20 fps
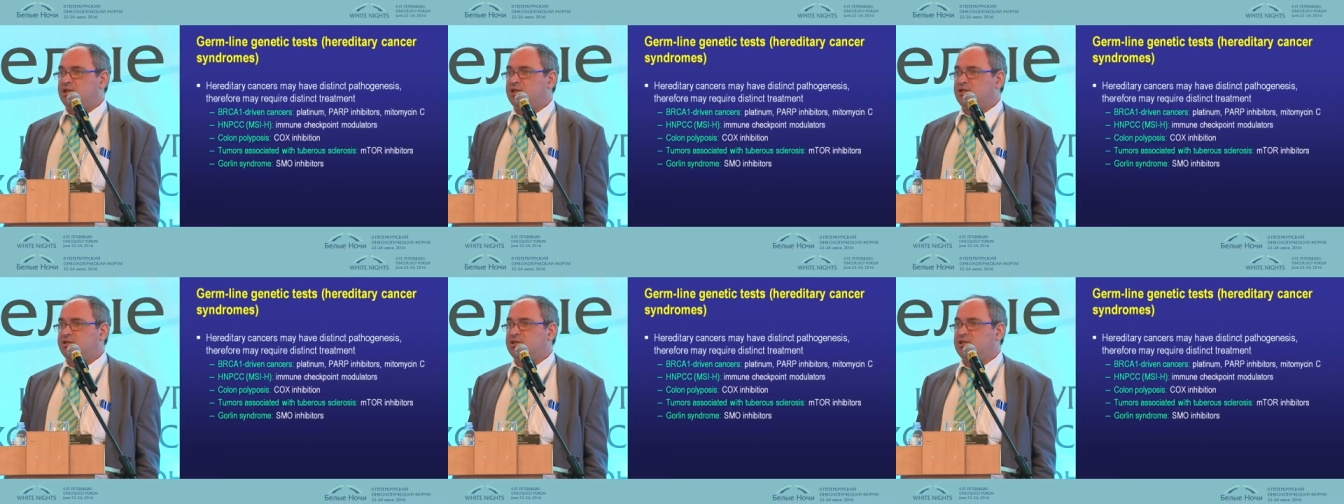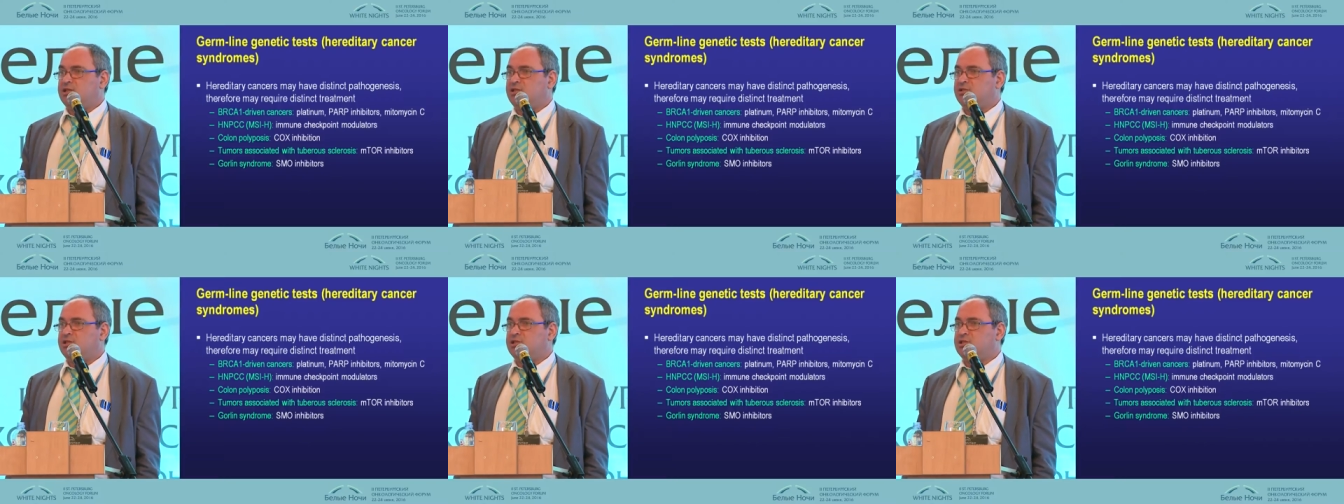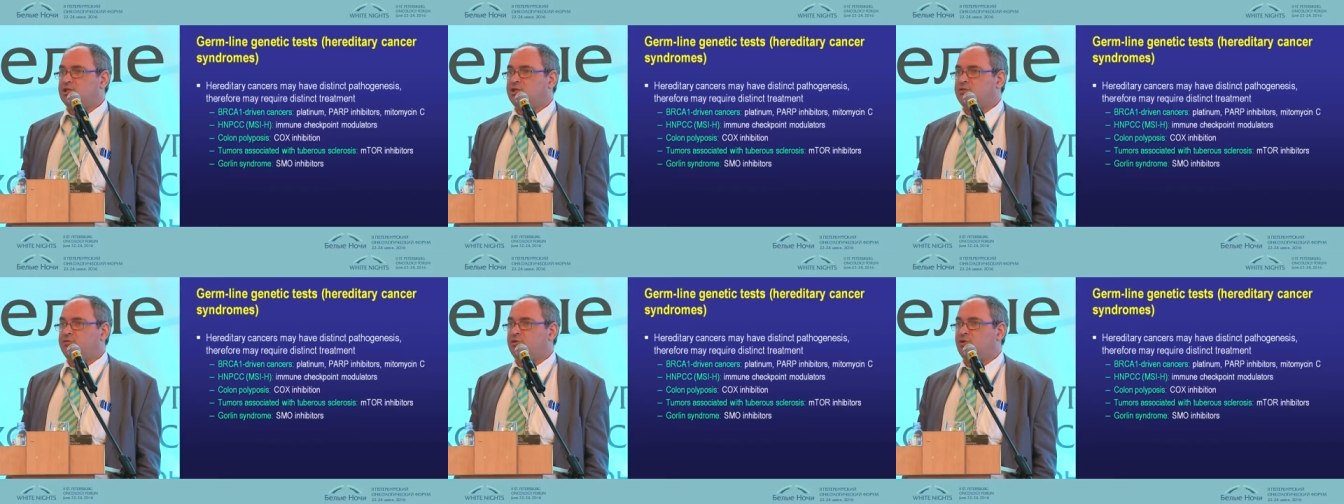
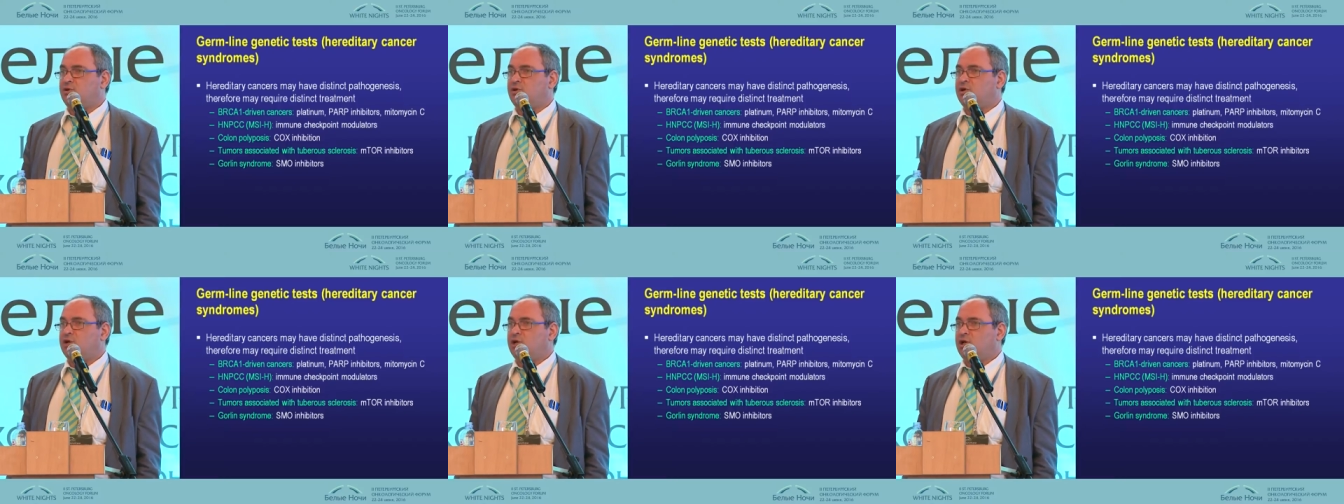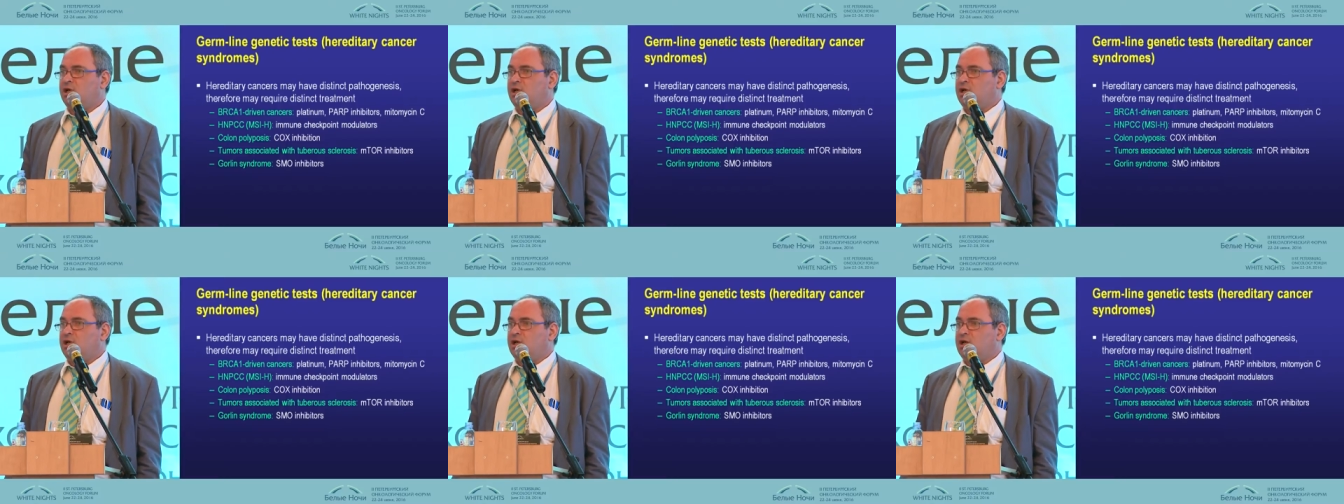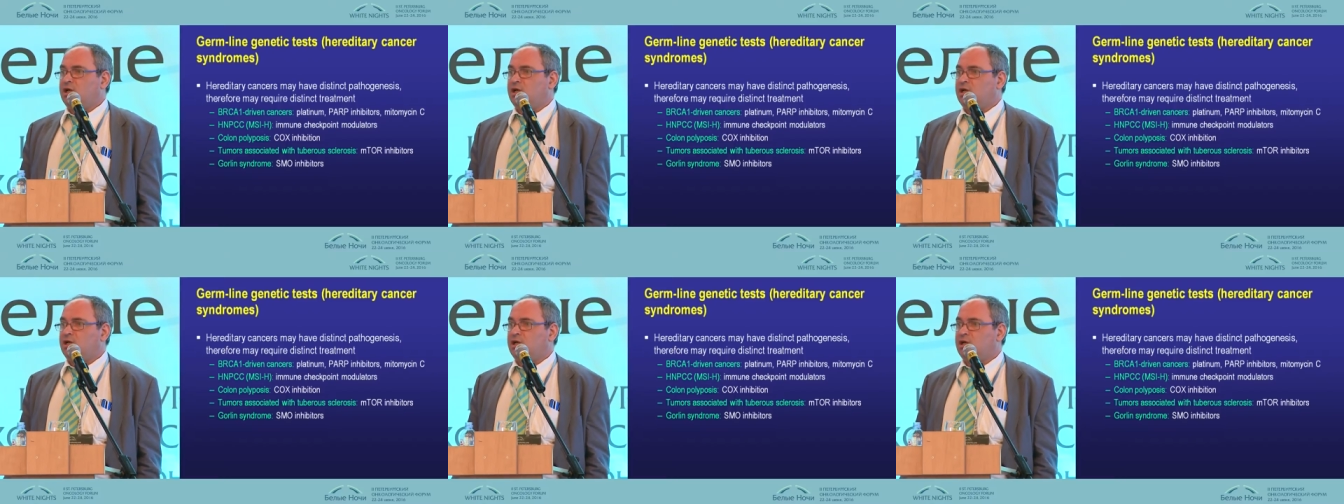characteristic for
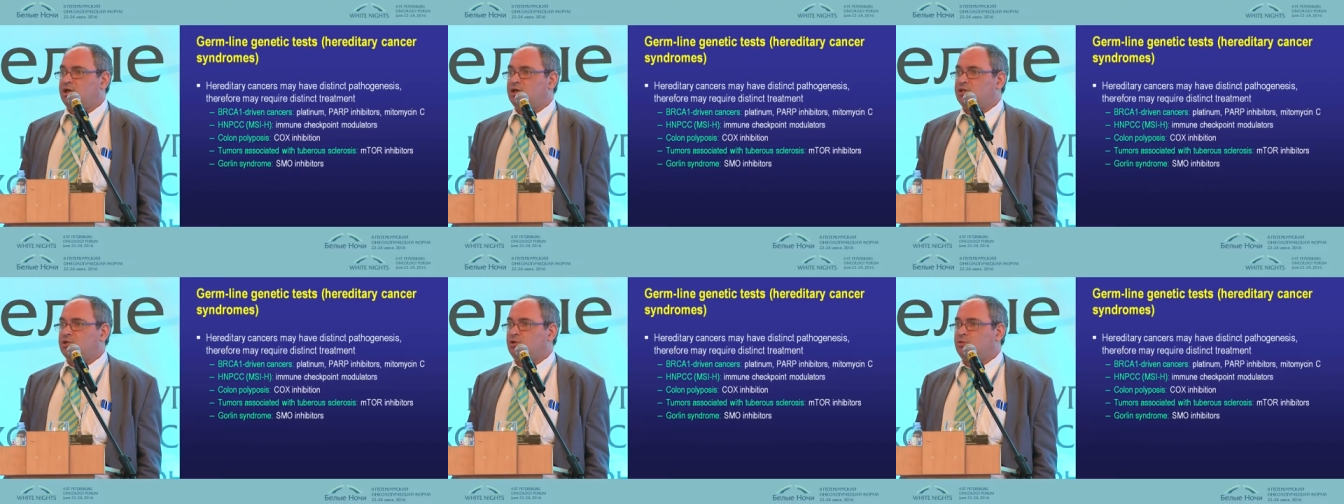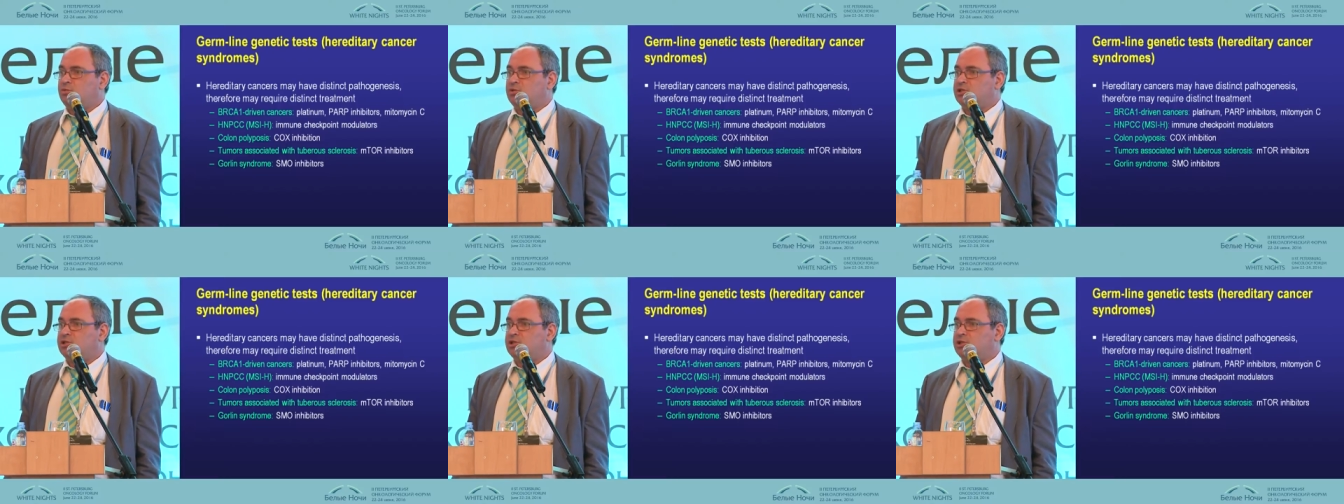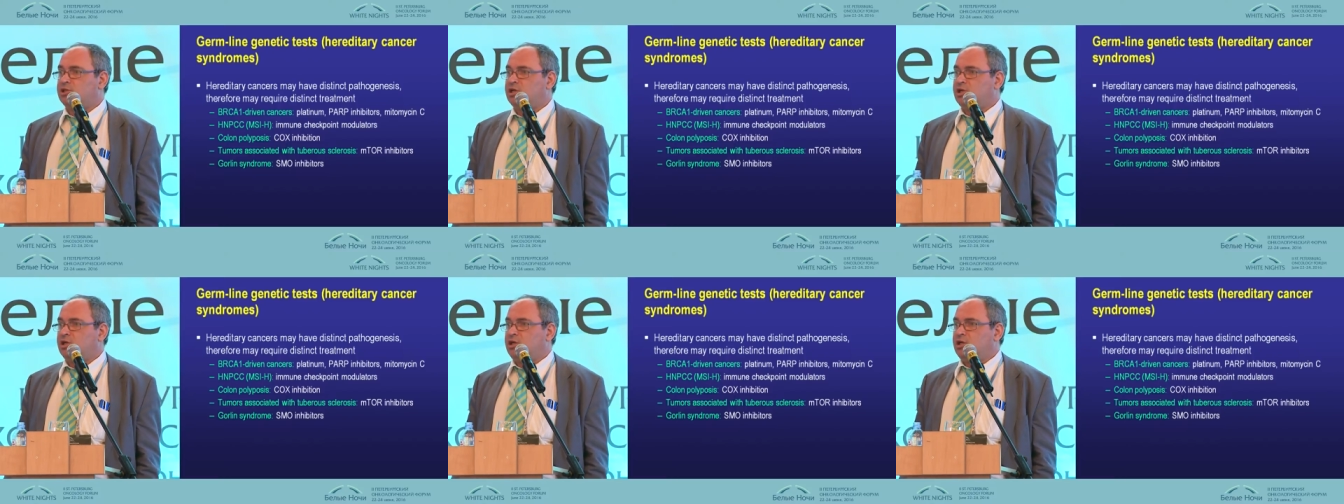uh,
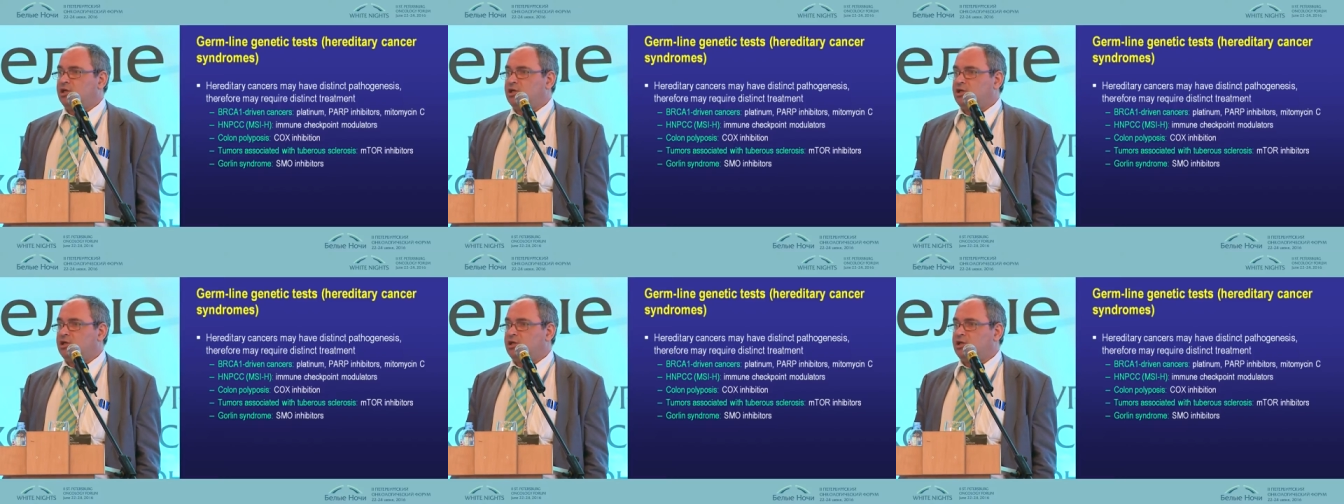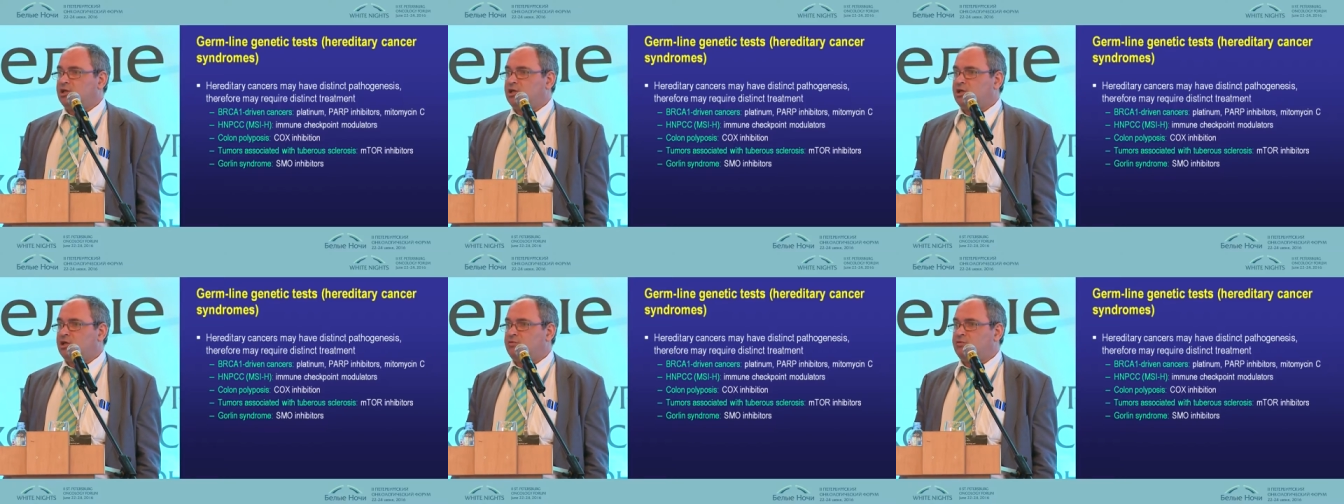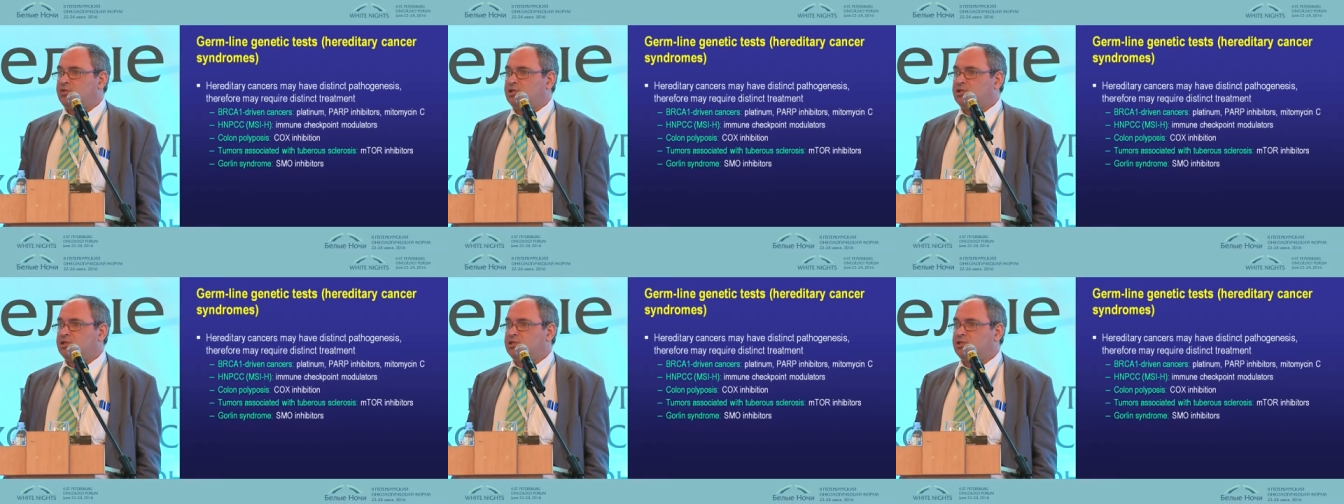tumors uh,
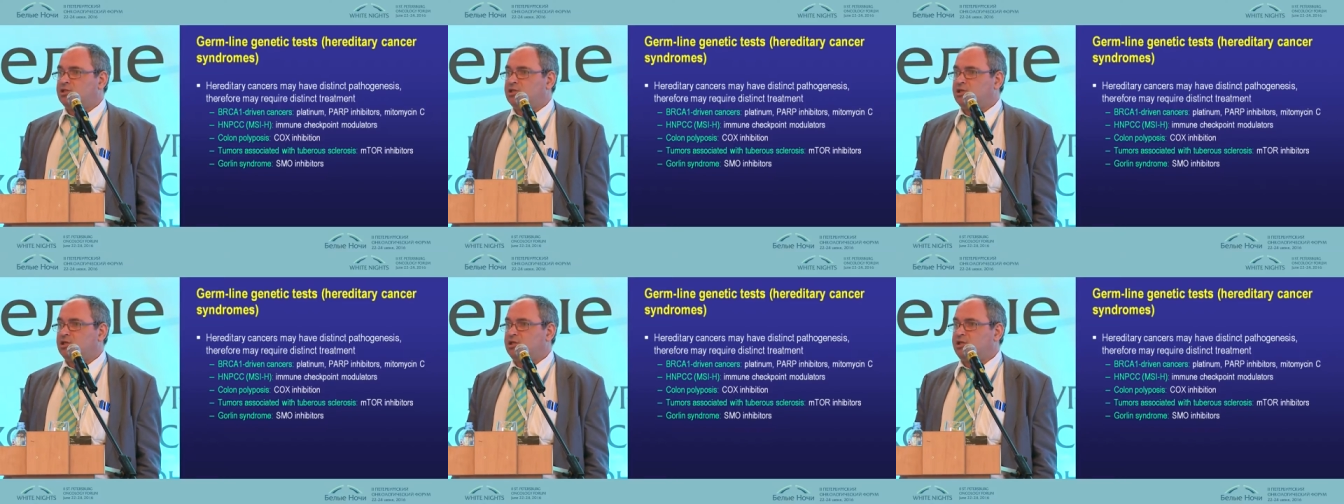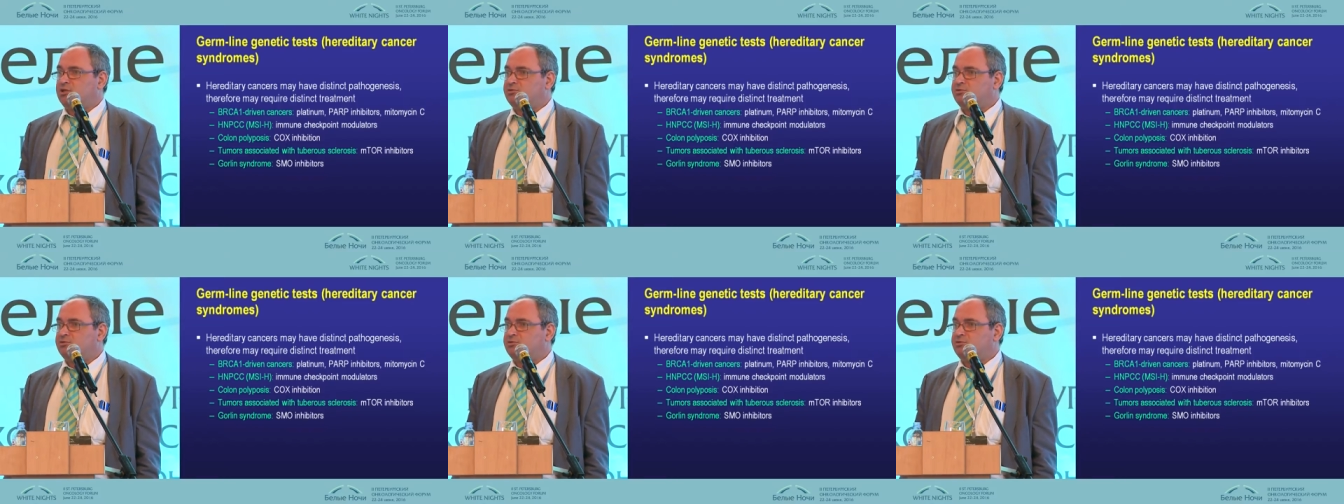with uh,